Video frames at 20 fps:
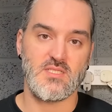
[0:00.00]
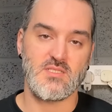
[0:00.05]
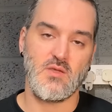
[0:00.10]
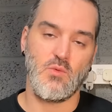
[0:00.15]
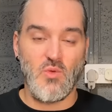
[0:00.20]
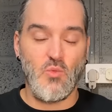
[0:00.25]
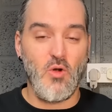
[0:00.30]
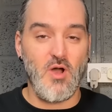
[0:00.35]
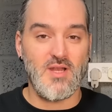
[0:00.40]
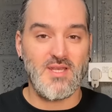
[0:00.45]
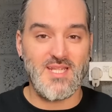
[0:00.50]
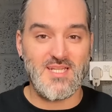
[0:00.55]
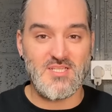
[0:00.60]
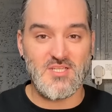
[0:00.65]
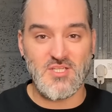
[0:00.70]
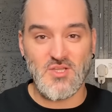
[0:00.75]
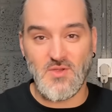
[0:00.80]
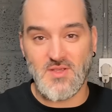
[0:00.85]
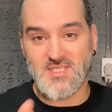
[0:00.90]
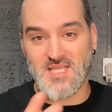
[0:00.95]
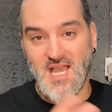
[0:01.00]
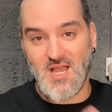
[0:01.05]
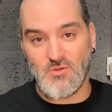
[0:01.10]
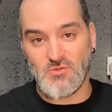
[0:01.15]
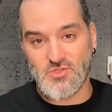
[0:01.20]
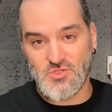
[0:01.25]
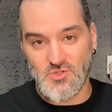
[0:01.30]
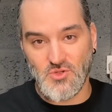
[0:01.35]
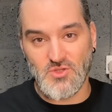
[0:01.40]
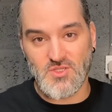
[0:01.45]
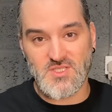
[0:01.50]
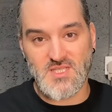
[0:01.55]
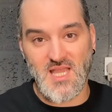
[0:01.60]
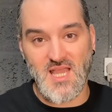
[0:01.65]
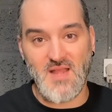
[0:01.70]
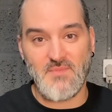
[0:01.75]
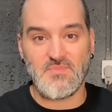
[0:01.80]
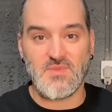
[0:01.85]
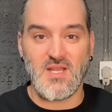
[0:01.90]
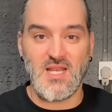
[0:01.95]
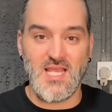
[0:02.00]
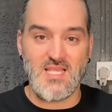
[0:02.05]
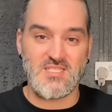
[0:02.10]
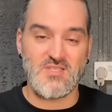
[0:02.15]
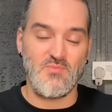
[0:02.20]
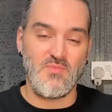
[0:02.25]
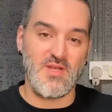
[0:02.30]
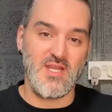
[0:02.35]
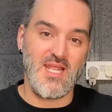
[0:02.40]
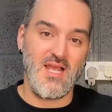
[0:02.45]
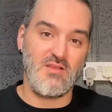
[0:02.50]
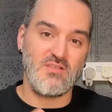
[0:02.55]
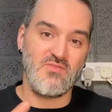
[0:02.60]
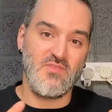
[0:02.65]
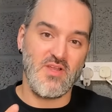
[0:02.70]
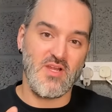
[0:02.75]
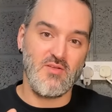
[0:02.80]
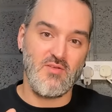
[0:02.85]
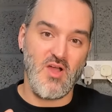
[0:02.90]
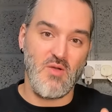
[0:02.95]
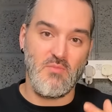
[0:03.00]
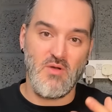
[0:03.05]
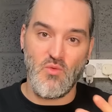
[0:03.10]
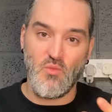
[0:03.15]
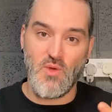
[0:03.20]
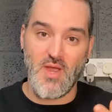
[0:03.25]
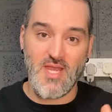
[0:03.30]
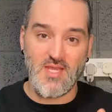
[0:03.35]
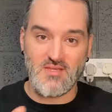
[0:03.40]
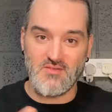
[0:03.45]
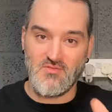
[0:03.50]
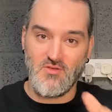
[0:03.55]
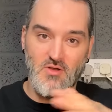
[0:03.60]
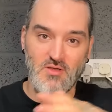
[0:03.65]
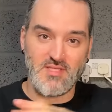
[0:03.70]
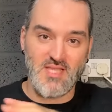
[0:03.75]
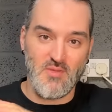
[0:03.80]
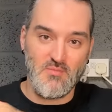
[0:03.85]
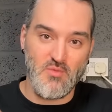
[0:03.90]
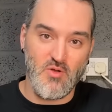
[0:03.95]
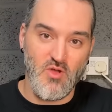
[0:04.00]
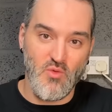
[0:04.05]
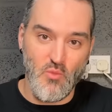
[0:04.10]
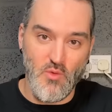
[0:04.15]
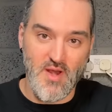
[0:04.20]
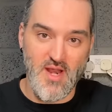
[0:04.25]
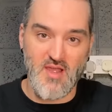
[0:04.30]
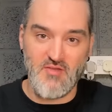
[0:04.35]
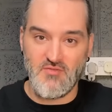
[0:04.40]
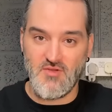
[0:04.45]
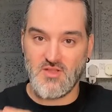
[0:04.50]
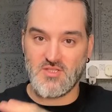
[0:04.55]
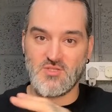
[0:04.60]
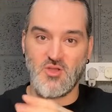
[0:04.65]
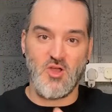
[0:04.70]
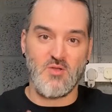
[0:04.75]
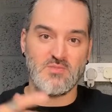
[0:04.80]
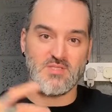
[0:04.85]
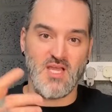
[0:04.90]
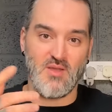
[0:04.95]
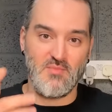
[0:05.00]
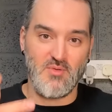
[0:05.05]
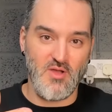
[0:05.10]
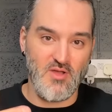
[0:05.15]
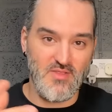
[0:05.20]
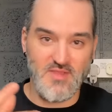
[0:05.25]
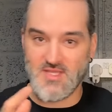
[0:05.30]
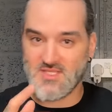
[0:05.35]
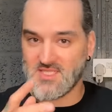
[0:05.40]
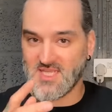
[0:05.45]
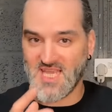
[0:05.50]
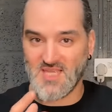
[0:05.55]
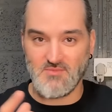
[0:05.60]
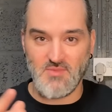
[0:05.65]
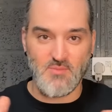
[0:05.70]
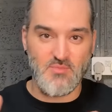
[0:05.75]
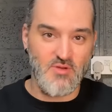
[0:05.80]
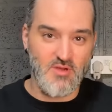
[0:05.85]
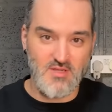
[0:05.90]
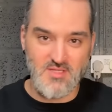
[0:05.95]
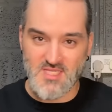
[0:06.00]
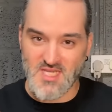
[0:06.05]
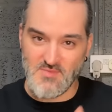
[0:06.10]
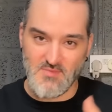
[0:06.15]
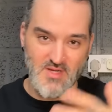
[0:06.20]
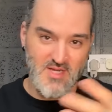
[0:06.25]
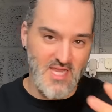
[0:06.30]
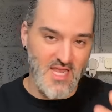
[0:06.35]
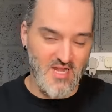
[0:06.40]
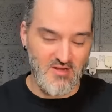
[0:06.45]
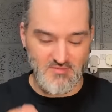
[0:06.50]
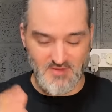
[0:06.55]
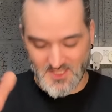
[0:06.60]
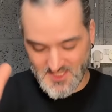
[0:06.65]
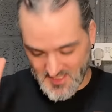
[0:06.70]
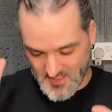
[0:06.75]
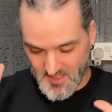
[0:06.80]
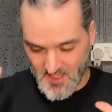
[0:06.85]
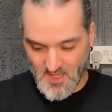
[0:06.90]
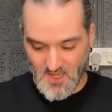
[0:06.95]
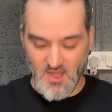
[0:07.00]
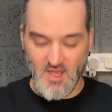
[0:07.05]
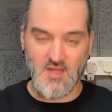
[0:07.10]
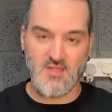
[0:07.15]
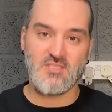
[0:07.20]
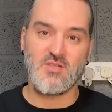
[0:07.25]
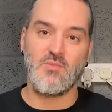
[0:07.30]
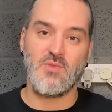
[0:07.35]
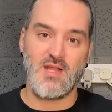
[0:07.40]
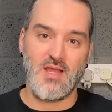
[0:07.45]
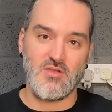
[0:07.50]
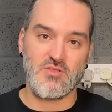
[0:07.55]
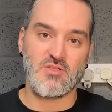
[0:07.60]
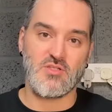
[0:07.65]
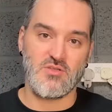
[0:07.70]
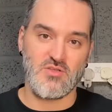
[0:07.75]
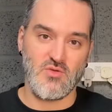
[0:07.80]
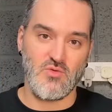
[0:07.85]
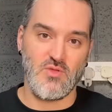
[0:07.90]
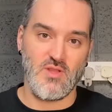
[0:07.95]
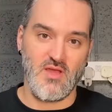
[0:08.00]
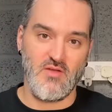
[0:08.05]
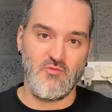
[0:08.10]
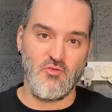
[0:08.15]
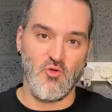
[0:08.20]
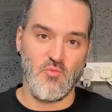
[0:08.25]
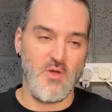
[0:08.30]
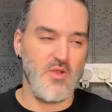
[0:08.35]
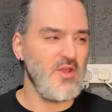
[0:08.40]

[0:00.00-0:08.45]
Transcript: So what I need to do is outsource that, let somebody else figure out my weight, divide that by whatever, times that by this to get my protein, my calories, and somebody else can do all that for me.